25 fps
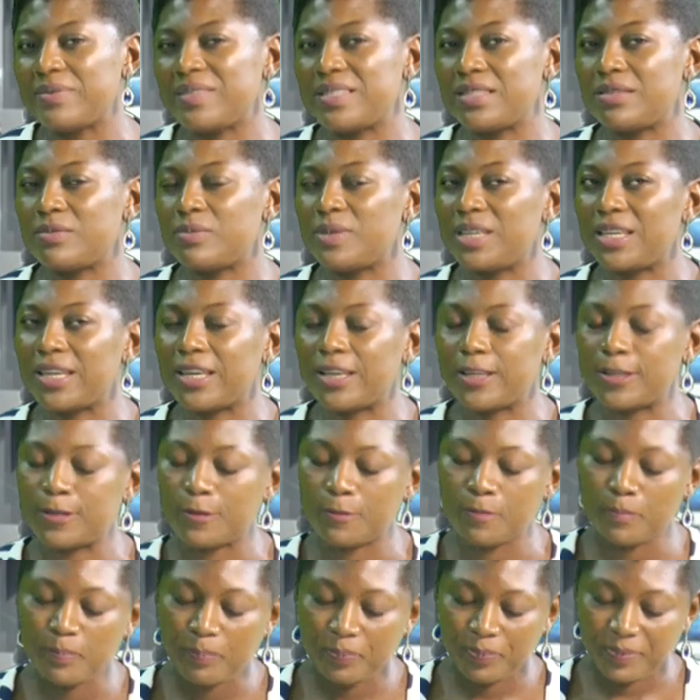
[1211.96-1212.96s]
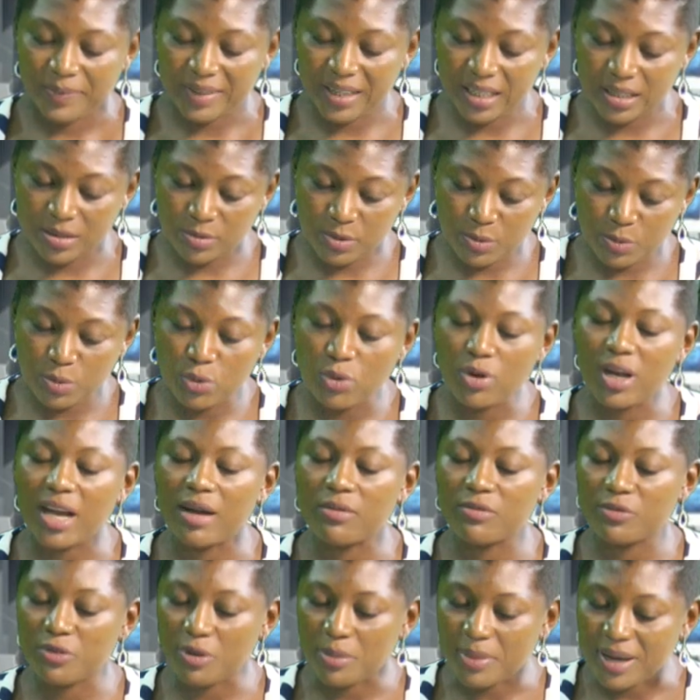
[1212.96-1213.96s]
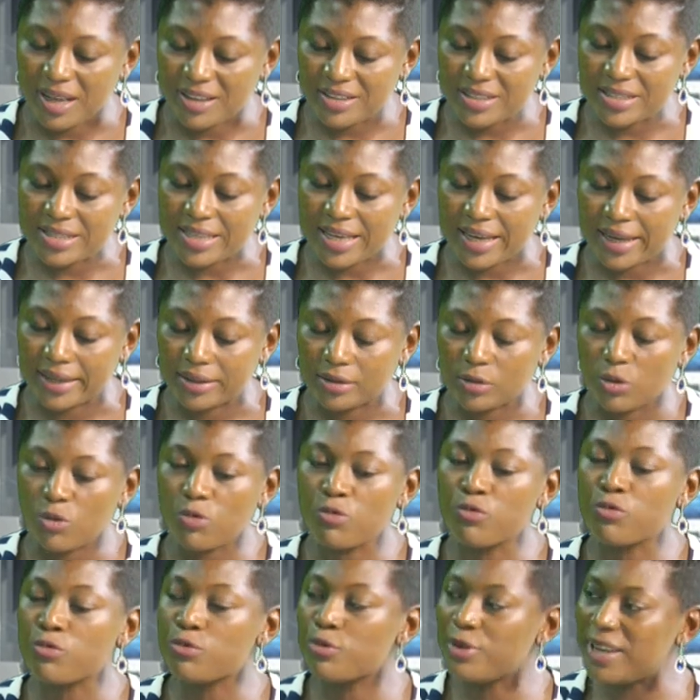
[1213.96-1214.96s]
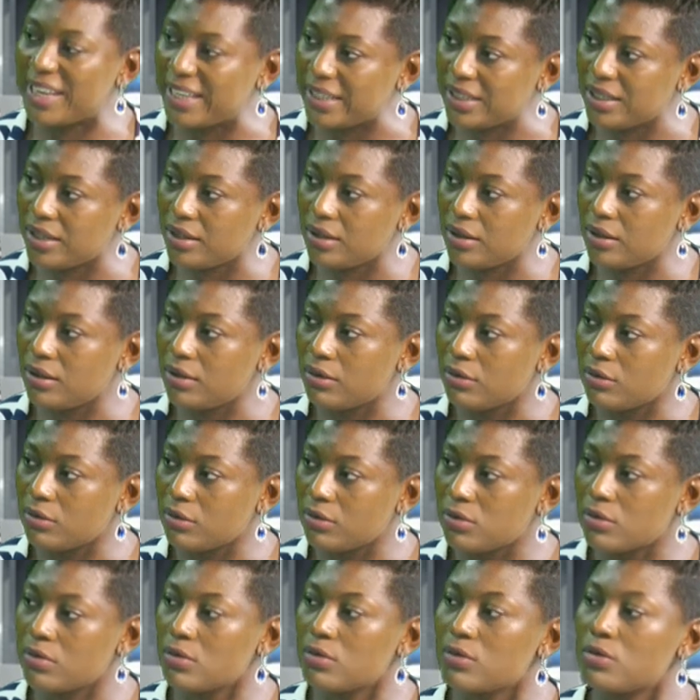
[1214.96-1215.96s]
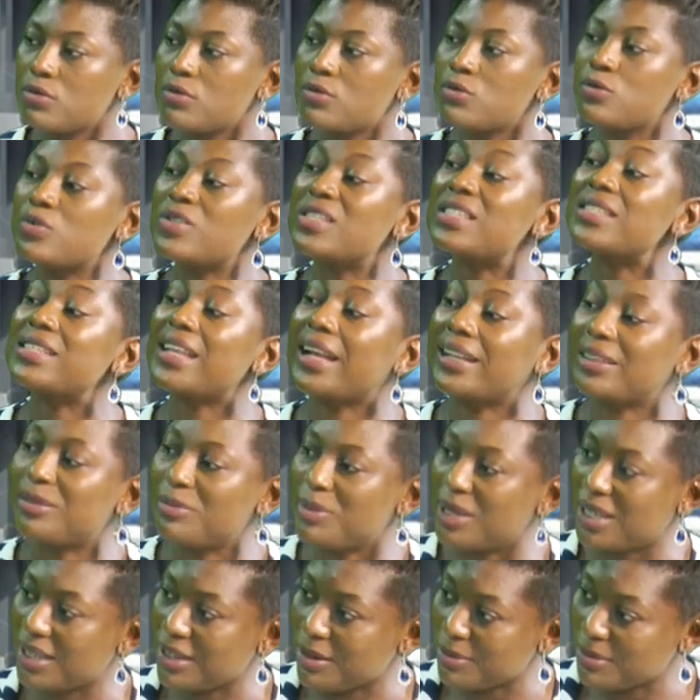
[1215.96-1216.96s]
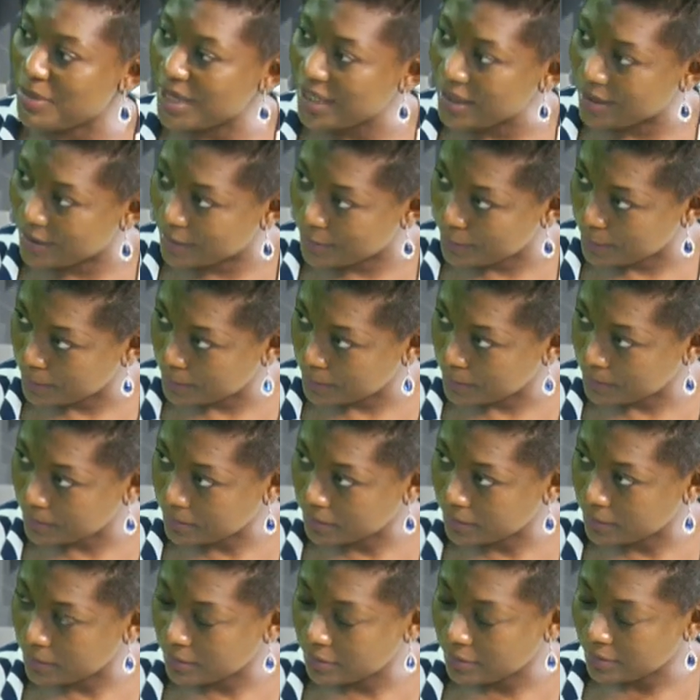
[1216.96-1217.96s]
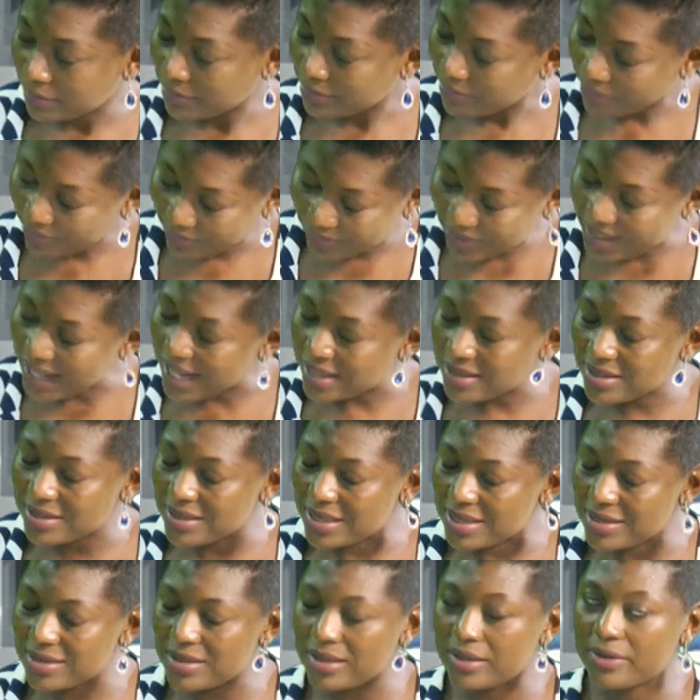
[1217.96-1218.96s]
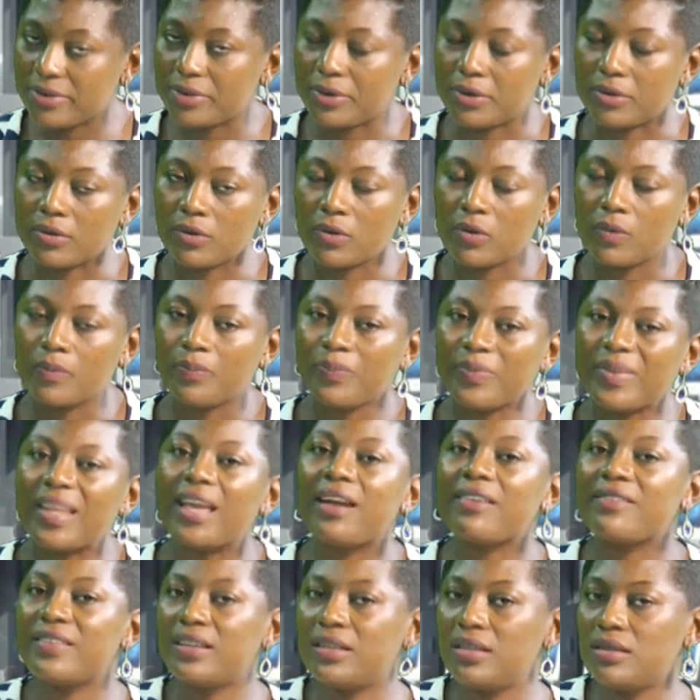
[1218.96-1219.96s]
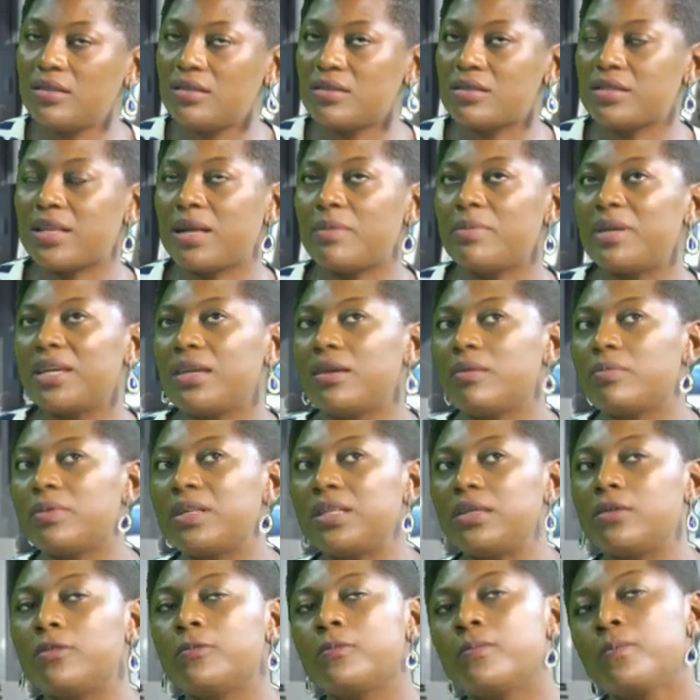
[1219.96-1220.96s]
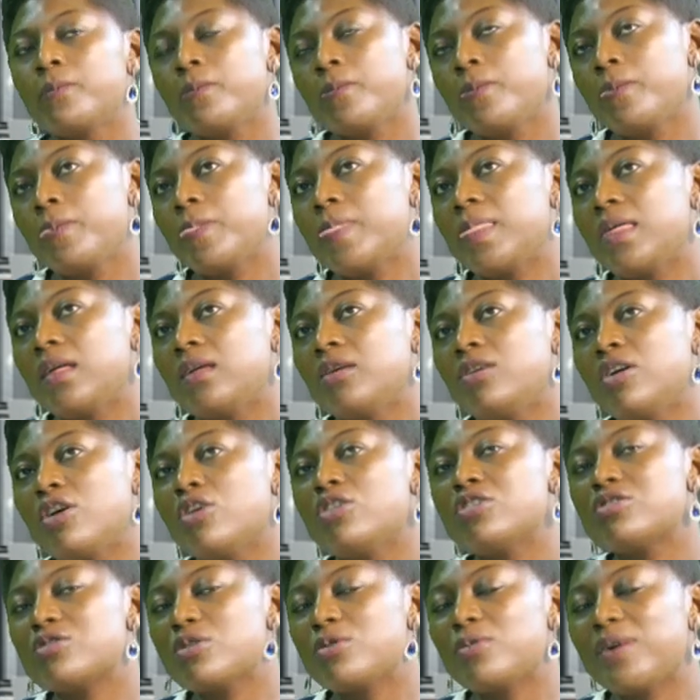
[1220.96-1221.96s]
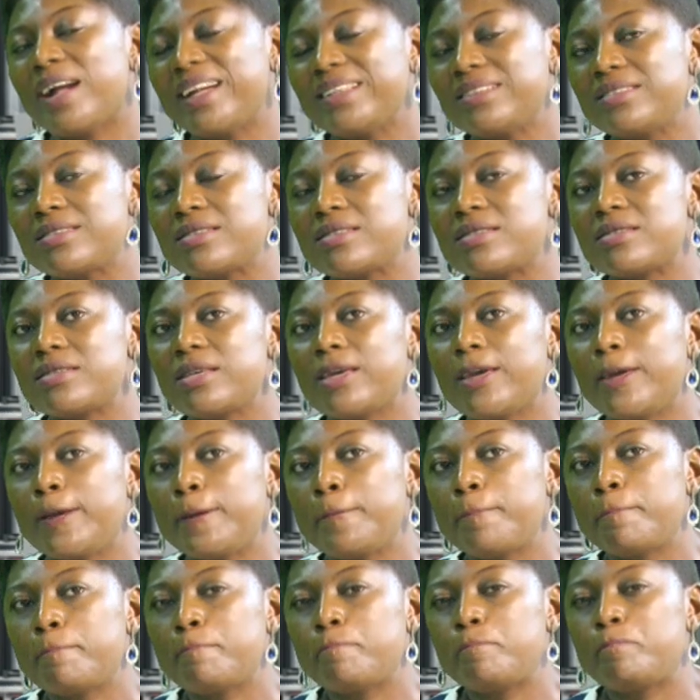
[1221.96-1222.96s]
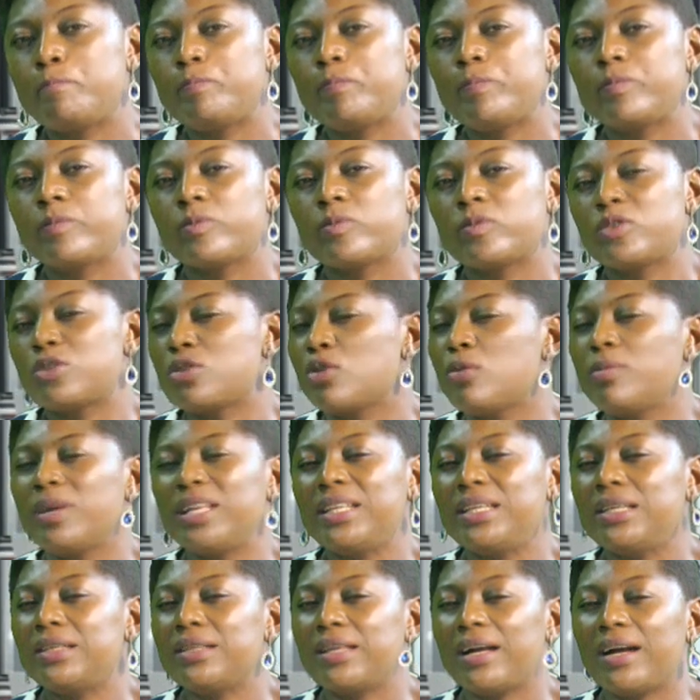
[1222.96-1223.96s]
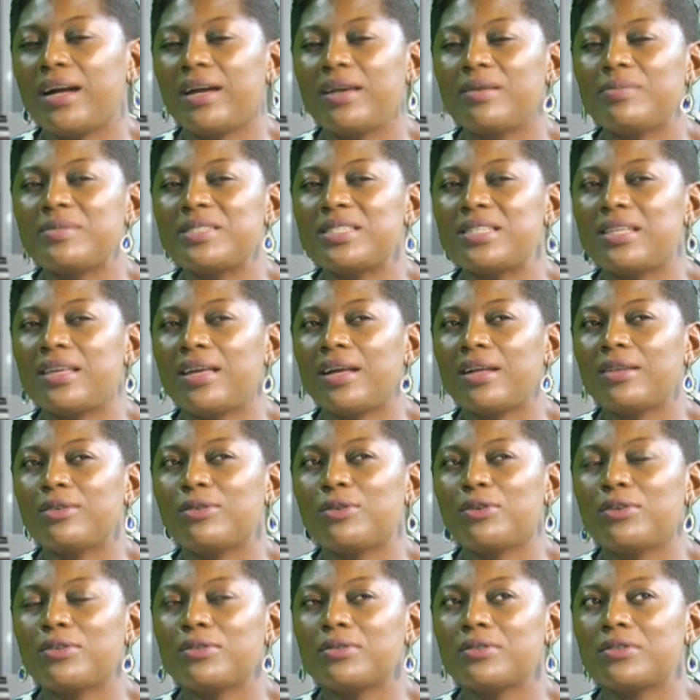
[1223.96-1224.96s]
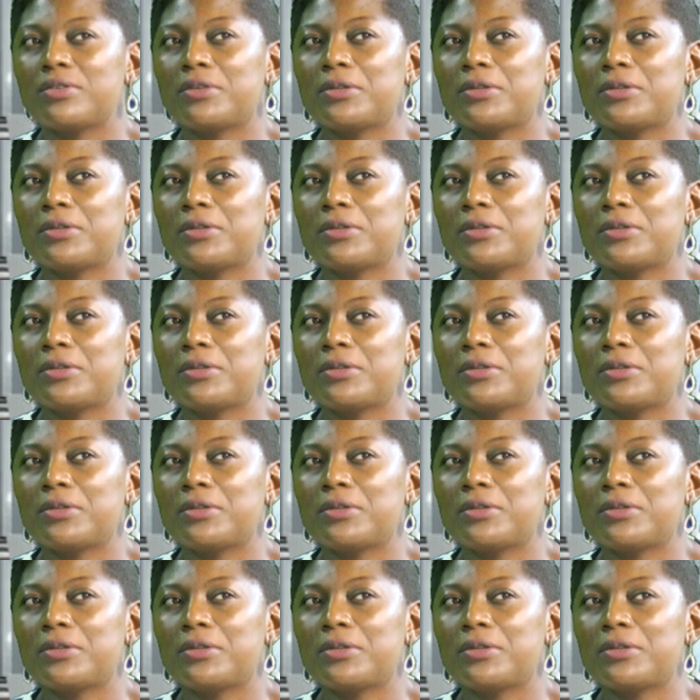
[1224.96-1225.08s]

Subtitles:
is because these people come from outside ready to start making money. That's the secret. They are ready to start making money. You're also right to say so many times they are not